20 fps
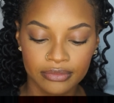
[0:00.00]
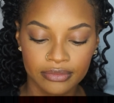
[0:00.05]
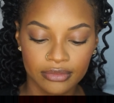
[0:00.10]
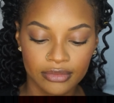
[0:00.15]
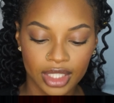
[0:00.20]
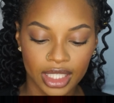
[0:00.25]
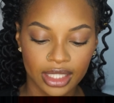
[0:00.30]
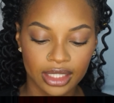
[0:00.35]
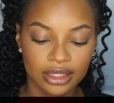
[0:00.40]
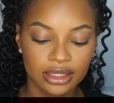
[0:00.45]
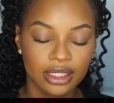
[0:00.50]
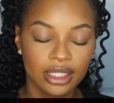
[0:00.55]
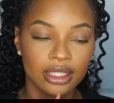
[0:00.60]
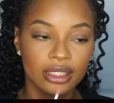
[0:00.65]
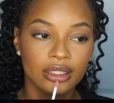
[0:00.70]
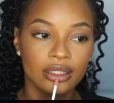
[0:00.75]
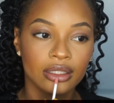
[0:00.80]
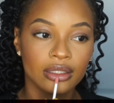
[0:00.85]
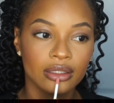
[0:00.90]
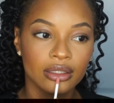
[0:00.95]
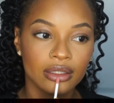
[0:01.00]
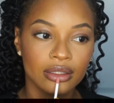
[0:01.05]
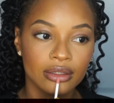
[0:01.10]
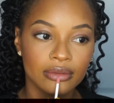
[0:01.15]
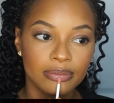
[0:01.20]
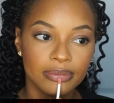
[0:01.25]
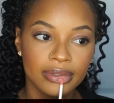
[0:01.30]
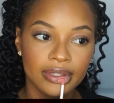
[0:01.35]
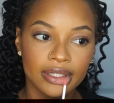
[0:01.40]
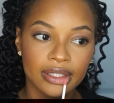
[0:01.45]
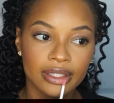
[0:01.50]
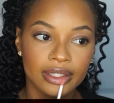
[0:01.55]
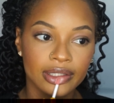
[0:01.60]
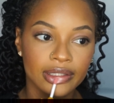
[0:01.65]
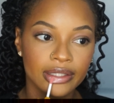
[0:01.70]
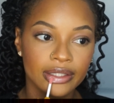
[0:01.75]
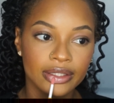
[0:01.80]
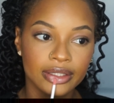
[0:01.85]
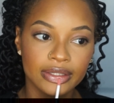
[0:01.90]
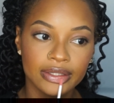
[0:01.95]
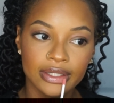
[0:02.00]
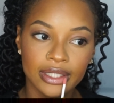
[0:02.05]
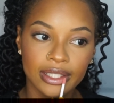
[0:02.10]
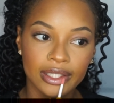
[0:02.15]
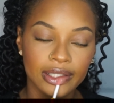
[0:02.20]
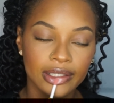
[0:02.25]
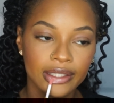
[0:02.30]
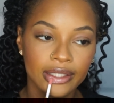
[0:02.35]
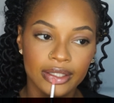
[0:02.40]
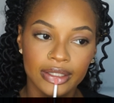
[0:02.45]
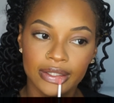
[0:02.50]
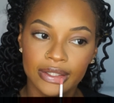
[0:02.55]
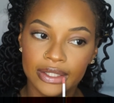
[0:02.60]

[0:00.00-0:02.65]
And it's like a pinky shade.